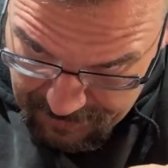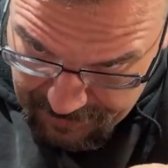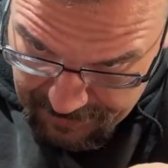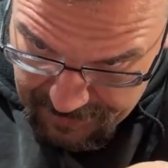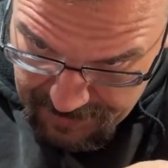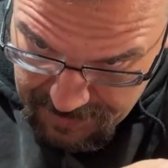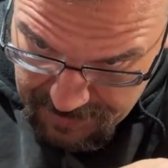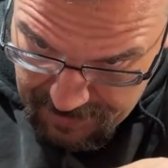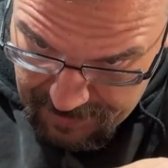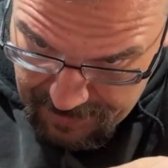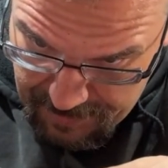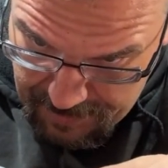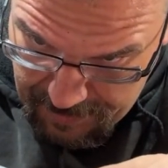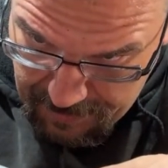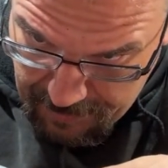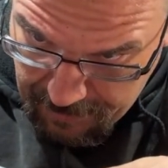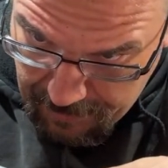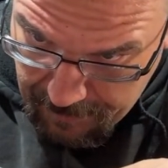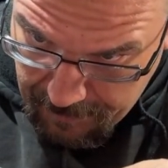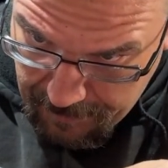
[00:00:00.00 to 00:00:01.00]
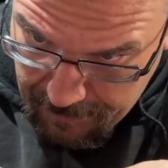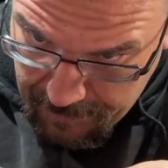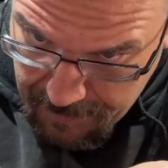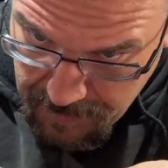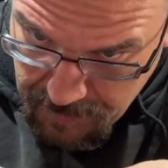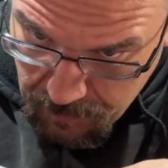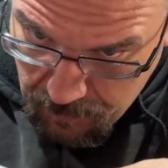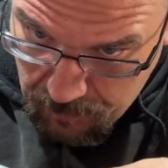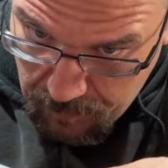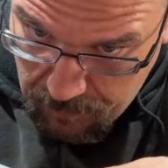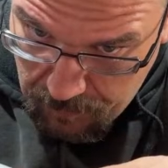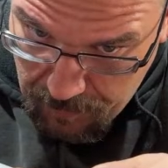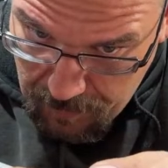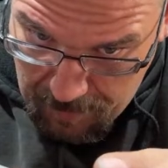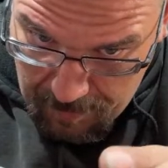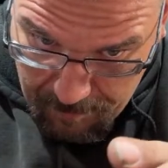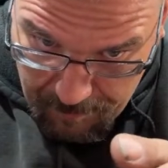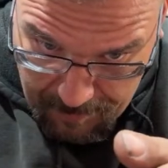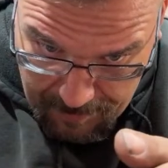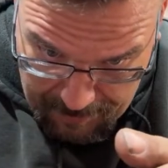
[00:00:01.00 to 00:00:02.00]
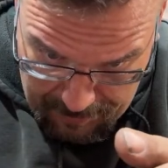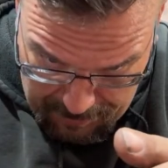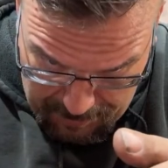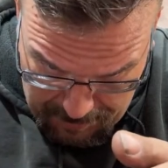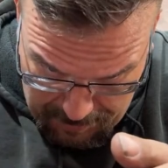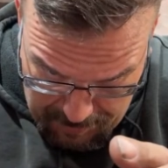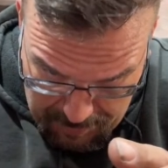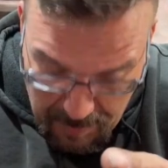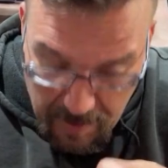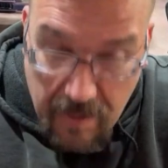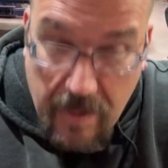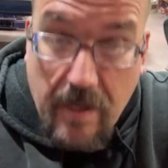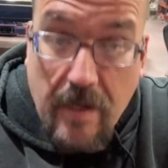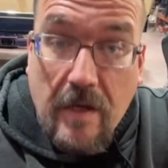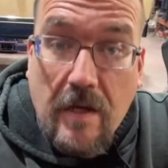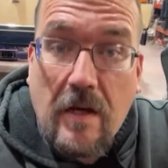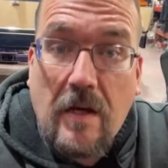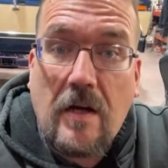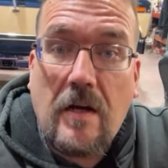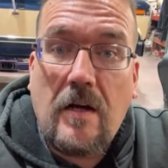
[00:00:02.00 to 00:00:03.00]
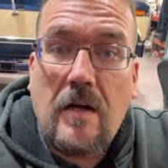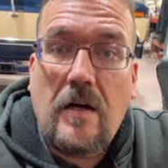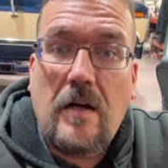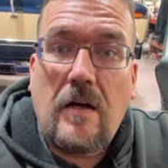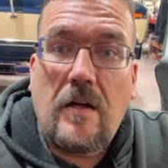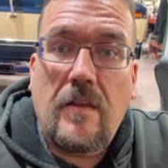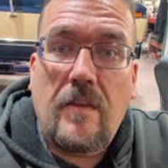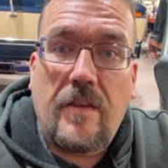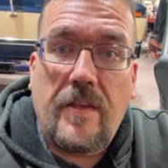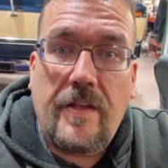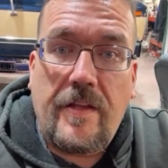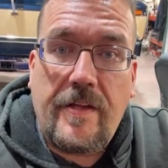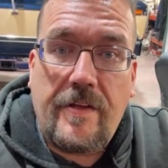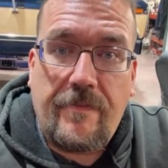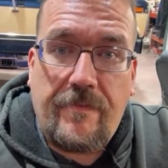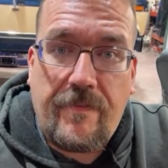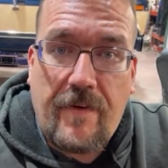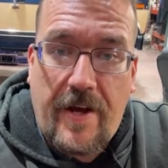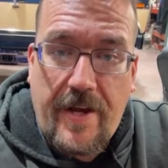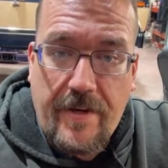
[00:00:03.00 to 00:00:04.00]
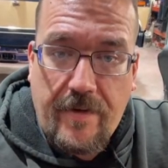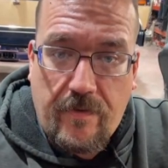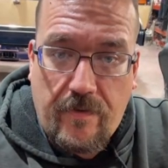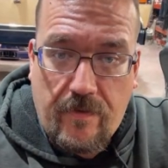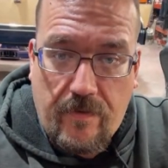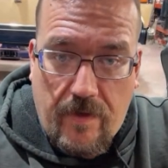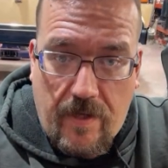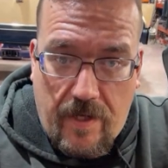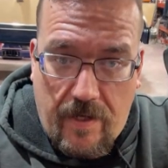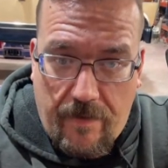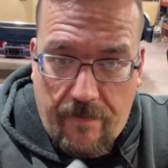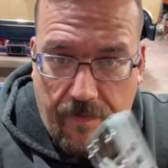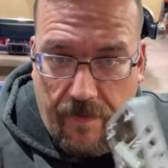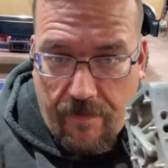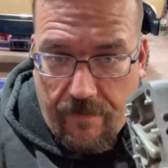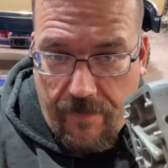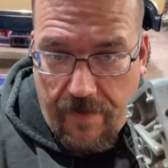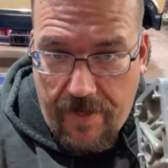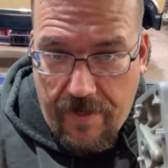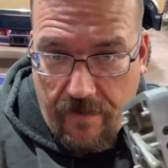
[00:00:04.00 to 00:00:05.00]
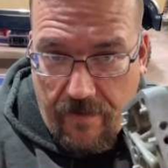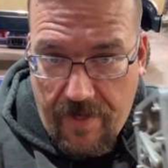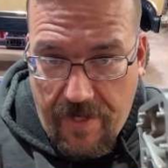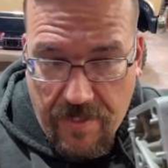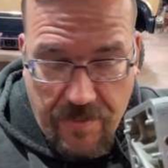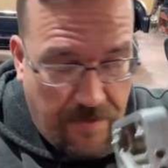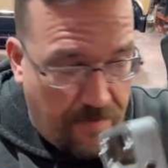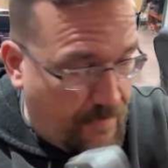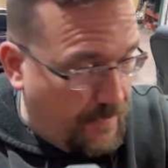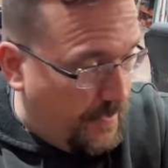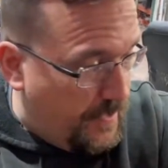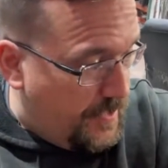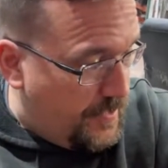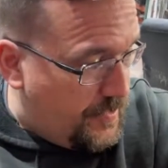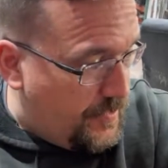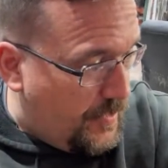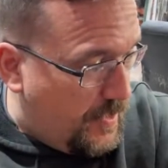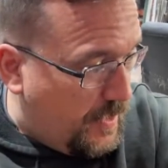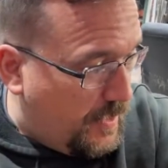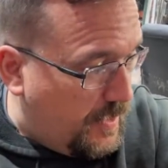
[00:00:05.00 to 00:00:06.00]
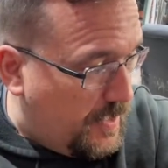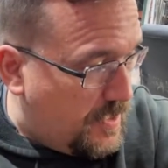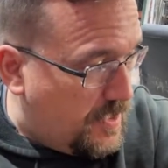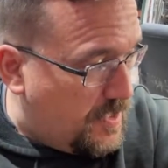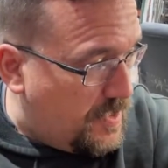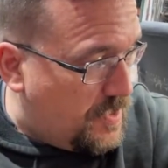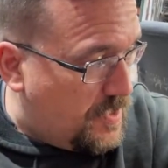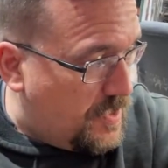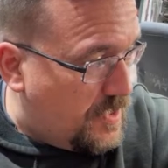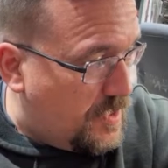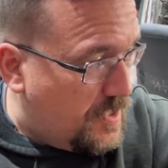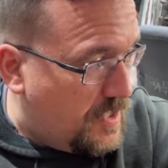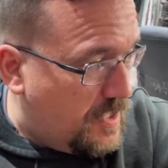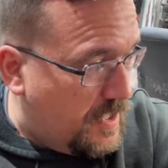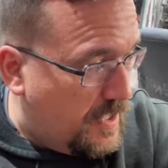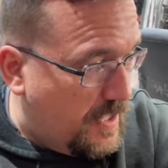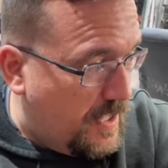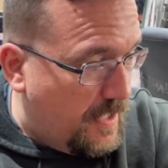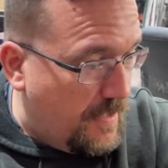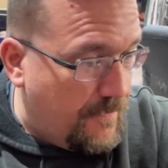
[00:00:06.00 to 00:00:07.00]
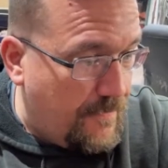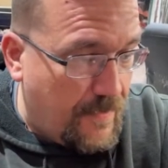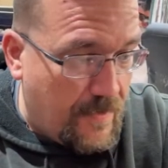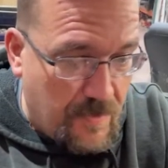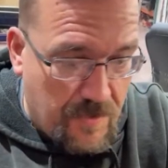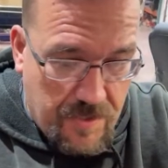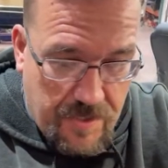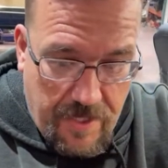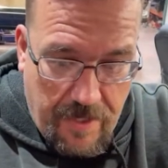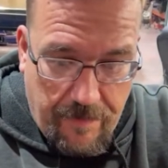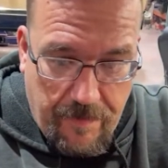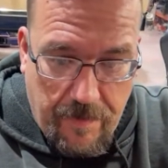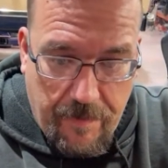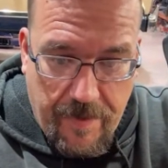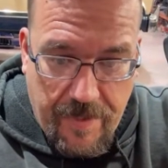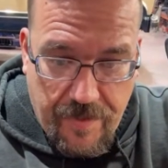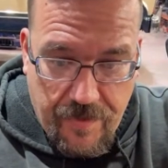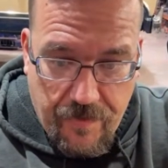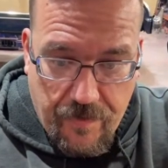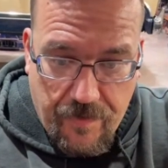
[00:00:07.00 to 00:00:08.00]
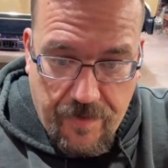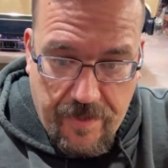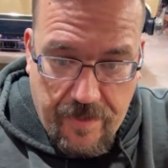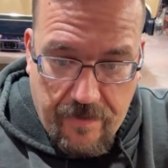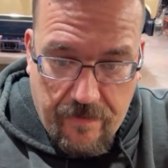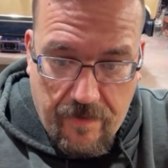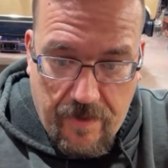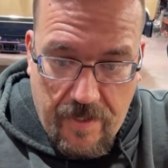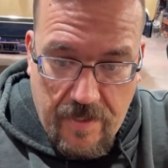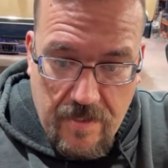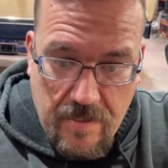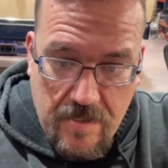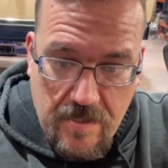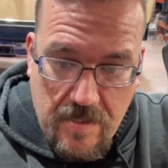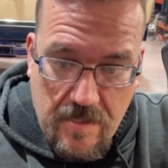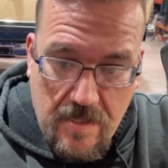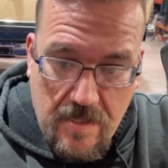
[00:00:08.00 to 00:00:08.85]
I said, this will not be the final answer for this truck. This is just the first step to make sure that it runs.